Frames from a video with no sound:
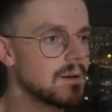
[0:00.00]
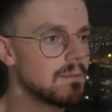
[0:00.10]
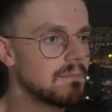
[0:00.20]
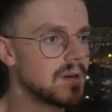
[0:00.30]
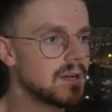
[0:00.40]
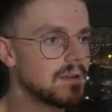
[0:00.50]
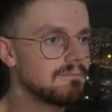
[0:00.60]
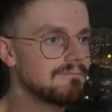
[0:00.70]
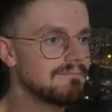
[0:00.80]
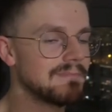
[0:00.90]
But
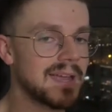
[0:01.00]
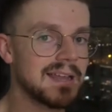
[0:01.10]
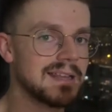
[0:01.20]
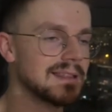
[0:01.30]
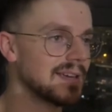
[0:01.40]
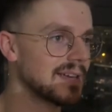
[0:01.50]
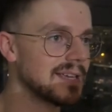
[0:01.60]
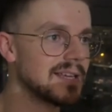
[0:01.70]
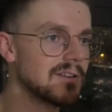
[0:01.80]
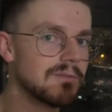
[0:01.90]
man, in like a
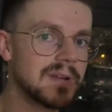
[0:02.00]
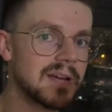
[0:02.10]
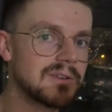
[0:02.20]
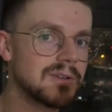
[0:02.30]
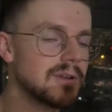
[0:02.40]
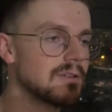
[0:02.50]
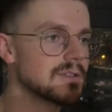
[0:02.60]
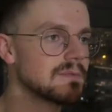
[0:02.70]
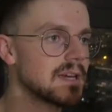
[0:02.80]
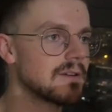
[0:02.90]
year from now, 2 years from
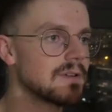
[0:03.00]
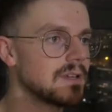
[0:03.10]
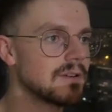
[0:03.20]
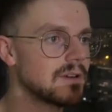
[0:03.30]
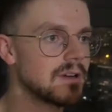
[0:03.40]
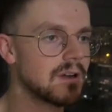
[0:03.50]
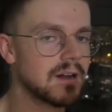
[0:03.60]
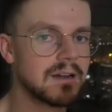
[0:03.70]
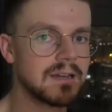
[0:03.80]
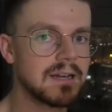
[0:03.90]
now, you're not
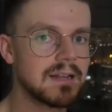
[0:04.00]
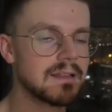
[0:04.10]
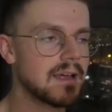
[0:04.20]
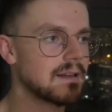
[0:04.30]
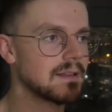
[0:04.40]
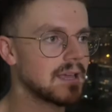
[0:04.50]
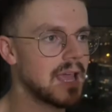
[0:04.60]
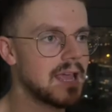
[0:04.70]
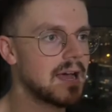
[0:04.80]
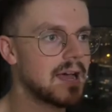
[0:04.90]
going to need any of that. Like
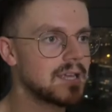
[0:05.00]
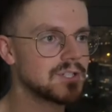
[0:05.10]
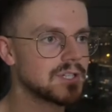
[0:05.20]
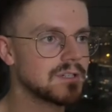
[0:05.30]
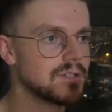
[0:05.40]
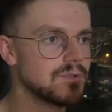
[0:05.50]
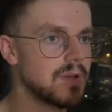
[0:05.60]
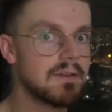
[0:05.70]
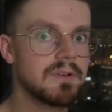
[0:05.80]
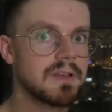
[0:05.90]
AI is just going to do
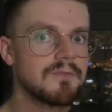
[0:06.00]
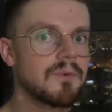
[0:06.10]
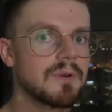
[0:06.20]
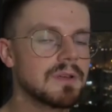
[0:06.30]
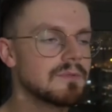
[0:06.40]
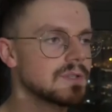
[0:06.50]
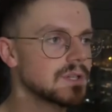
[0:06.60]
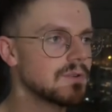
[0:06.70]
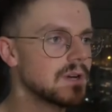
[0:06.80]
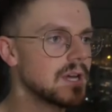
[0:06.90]
everything for you.
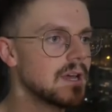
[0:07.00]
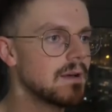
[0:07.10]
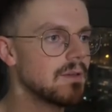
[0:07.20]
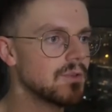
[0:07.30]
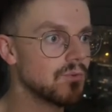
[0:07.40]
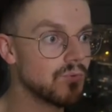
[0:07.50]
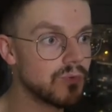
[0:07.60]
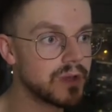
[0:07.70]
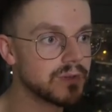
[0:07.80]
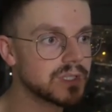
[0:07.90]
So the
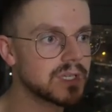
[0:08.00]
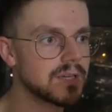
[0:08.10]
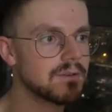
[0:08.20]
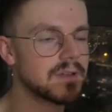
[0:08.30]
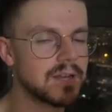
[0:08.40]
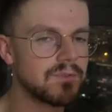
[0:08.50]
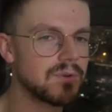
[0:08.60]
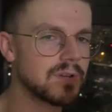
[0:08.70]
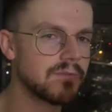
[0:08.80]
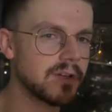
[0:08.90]
real skill that if you can
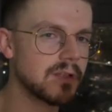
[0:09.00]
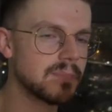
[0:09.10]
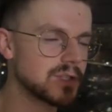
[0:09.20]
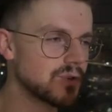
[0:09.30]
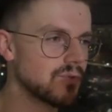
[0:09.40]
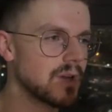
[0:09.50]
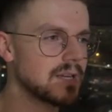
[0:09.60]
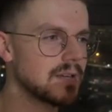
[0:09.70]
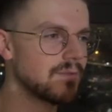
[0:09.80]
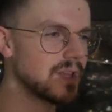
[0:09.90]
develop is
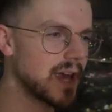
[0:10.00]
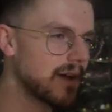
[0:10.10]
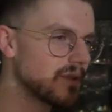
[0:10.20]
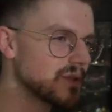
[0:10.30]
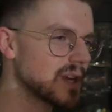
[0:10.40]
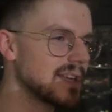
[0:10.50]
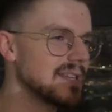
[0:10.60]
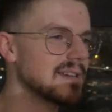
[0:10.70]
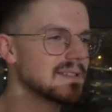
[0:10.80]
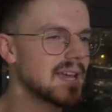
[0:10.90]
creativity, having those
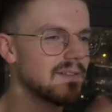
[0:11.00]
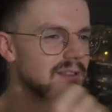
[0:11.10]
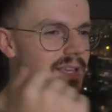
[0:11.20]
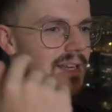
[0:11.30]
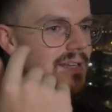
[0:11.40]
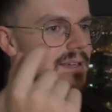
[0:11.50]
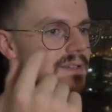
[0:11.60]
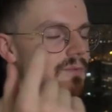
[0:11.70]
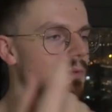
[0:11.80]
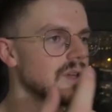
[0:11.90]
ideas, having the ideas of
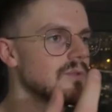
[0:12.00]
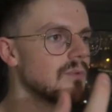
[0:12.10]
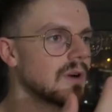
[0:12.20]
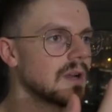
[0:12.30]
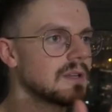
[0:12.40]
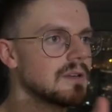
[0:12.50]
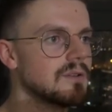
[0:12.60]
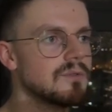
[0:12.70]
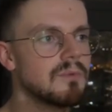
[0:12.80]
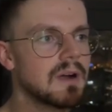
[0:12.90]
what you want it to
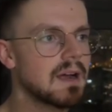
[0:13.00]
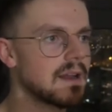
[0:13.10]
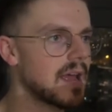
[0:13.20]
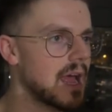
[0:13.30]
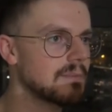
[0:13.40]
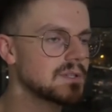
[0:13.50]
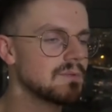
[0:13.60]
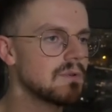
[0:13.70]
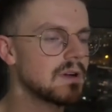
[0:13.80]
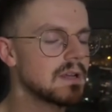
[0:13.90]
do, what kind of apps you
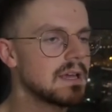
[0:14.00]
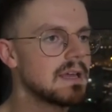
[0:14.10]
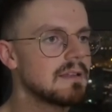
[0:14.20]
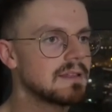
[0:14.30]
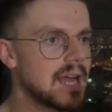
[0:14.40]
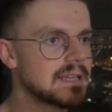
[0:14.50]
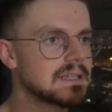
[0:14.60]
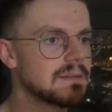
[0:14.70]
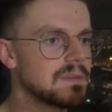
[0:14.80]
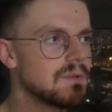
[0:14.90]
want. That's
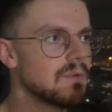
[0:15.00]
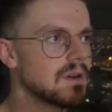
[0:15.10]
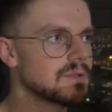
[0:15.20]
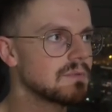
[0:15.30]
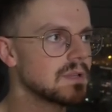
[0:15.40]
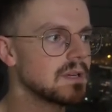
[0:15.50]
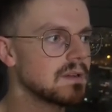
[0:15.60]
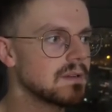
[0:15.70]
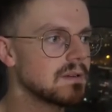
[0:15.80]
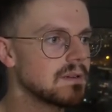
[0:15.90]
going to be where it's really
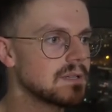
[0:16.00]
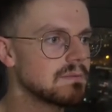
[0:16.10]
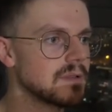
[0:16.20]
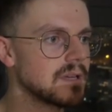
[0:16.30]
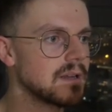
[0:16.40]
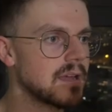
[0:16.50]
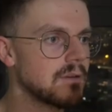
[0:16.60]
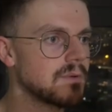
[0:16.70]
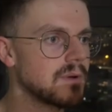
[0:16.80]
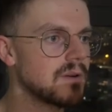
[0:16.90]
gonna help
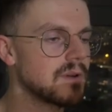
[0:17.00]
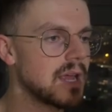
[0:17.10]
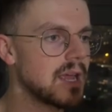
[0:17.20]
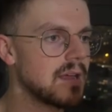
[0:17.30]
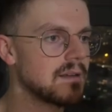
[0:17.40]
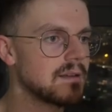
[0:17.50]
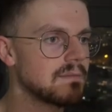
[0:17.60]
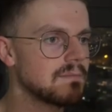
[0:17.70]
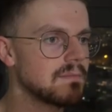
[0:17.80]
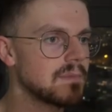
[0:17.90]
you out and
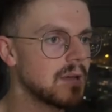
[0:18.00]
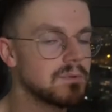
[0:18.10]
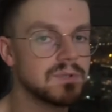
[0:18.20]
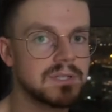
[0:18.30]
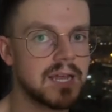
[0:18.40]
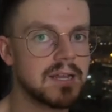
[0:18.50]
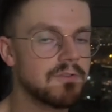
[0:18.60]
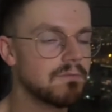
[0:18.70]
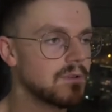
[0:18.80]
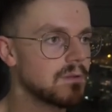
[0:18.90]
help you stand out
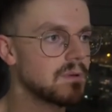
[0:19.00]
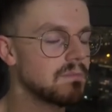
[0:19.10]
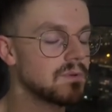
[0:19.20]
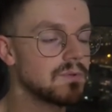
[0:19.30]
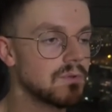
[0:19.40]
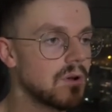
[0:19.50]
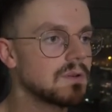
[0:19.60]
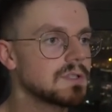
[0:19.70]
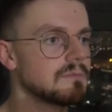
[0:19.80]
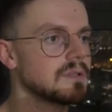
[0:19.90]
from other people who are
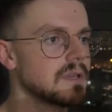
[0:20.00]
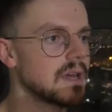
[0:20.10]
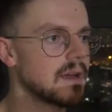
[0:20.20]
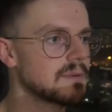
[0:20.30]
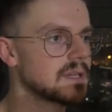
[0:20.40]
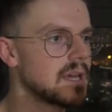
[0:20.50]
also building apps.